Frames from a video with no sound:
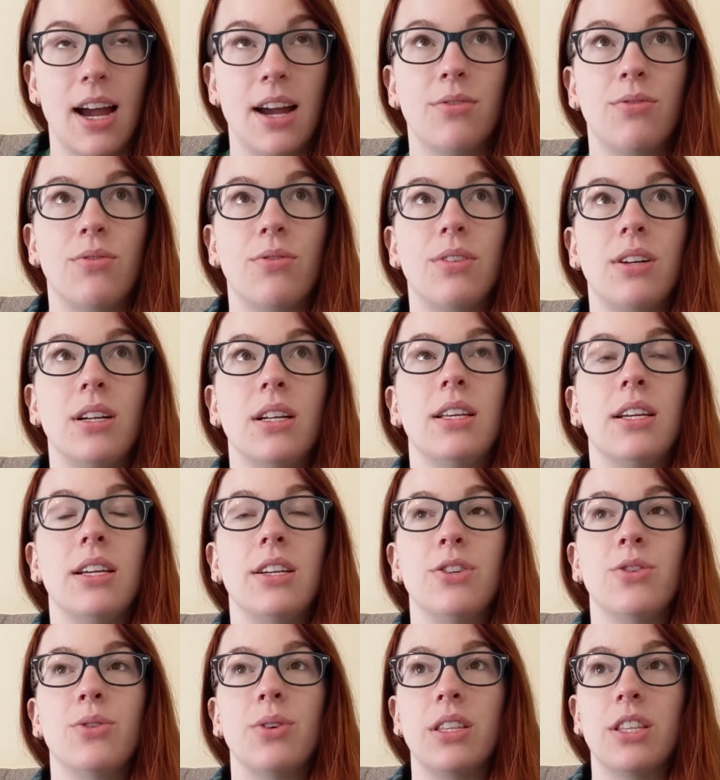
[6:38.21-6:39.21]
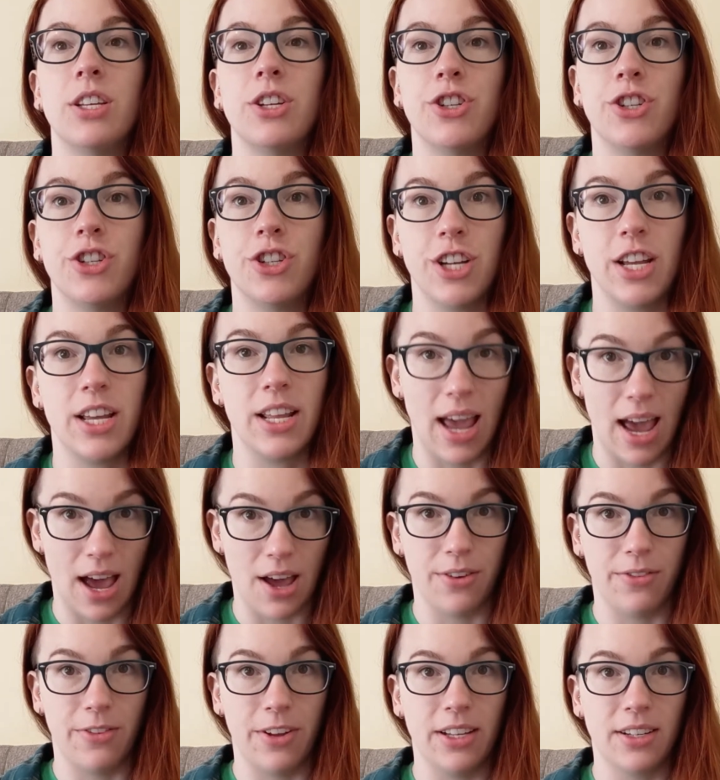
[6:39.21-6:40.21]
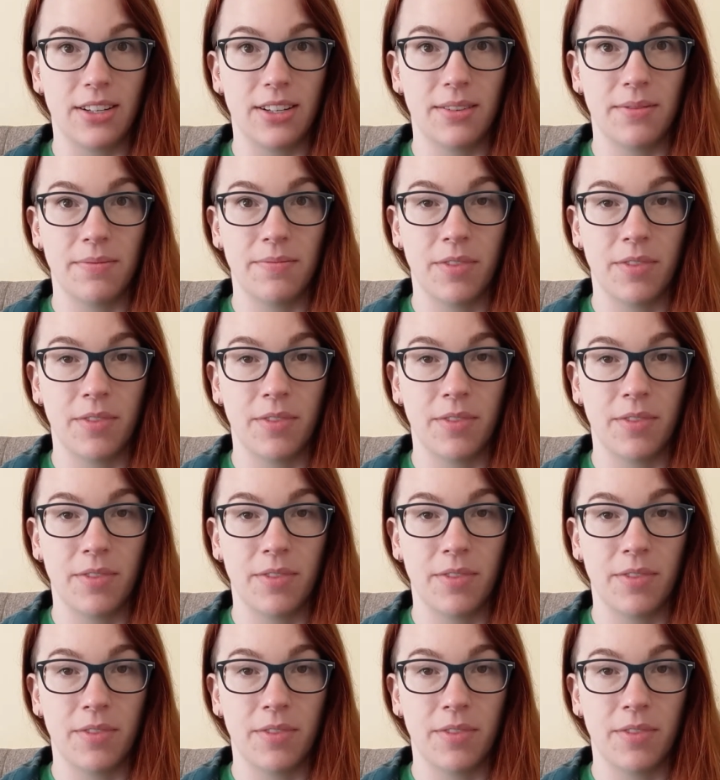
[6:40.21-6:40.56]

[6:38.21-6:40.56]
I really enjoyed the shit out of it.